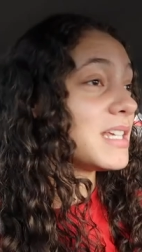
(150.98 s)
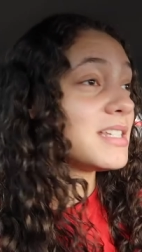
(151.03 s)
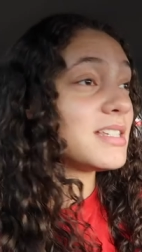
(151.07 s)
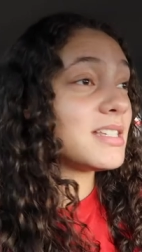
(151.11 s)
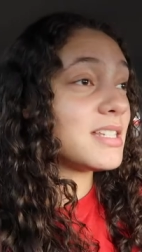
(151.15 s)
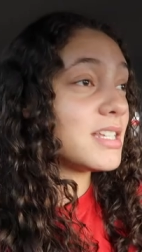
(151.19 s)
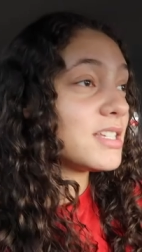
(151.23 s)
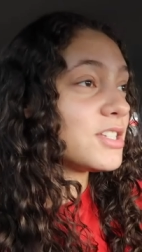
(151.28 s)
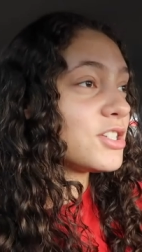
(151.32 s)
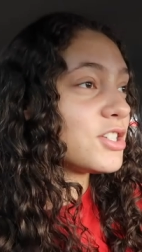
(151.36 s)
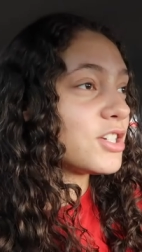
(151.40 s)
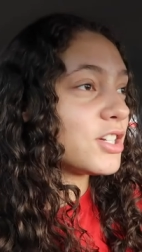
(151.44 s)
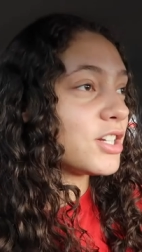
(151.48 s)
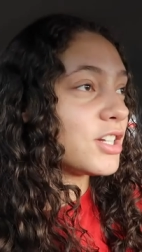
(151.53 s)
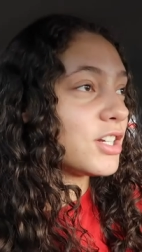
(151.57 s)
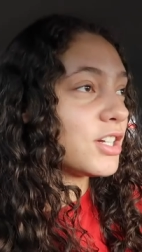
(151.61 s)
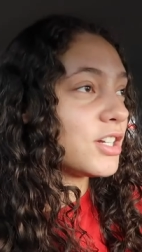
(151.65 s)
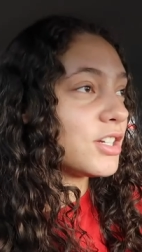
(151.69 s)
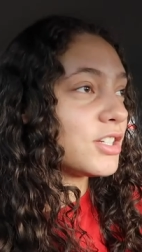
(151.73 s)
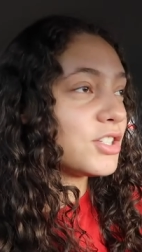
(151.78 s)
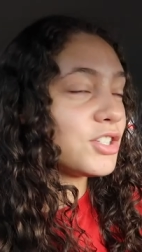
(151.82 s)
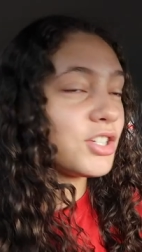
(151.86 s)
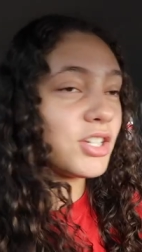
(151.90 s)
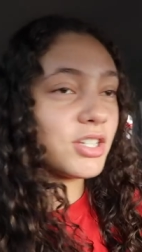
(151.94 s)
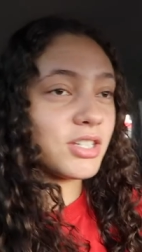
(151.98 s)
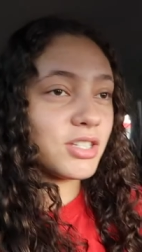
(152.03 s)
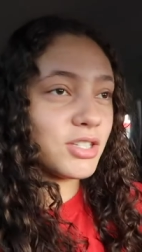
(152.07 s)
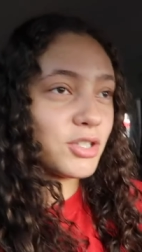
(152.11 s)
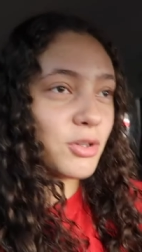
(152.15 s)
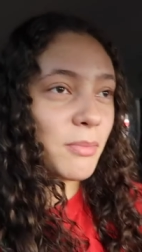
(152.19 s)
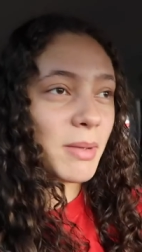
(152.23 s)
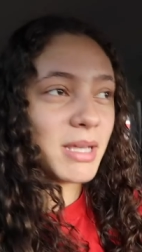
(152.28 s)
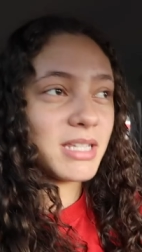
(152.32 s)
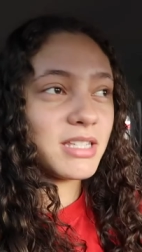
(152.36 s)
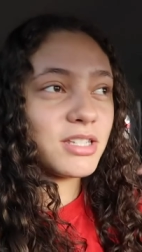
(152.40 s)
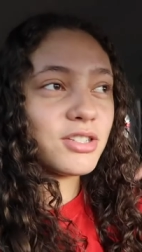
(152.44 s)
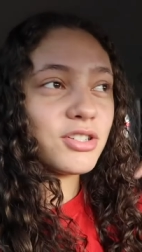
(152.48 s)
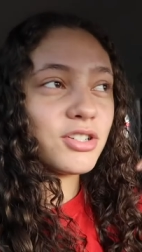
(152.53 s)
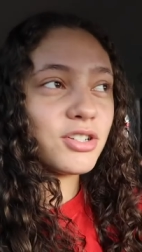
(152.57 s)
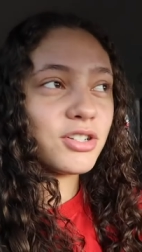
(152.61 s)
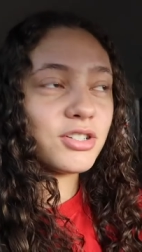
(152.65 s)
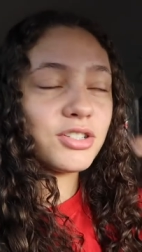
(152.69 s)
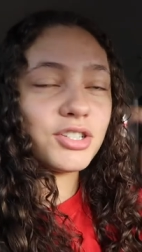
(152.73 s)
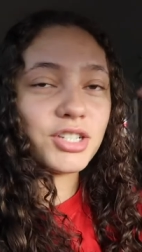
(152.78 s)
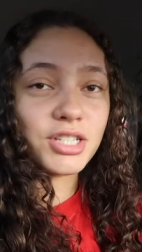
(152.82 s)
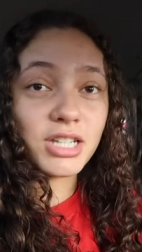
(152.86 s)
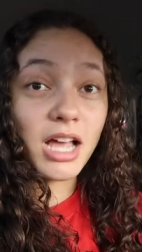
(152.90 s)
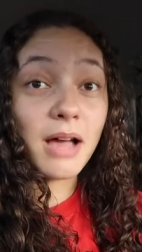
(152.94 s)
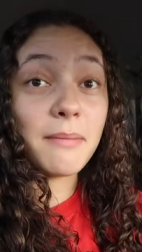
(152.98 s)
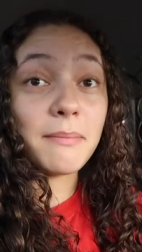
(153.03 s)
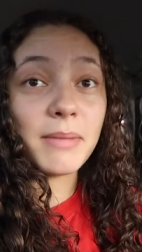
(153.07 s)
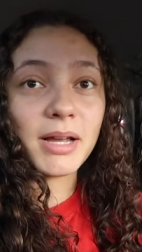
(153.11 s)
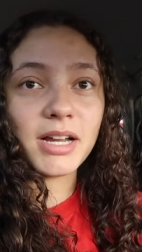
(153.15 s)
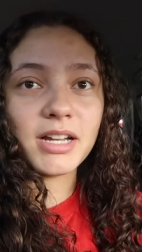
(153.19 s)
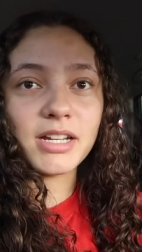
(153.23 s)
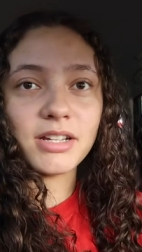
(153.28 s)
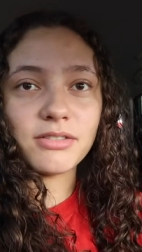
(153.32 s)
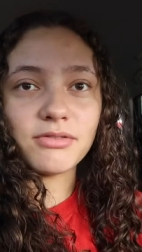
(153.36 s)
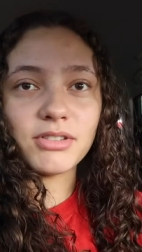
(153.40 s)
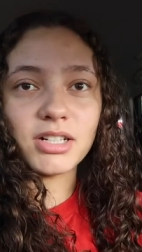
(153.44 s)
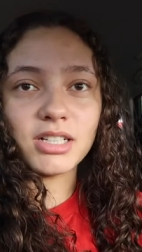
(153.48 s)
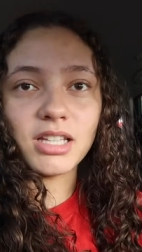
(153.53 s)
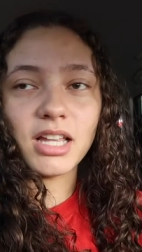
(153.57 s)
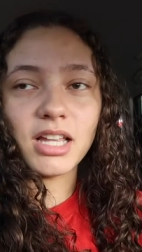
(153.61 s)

sister just, so my sister just got married in real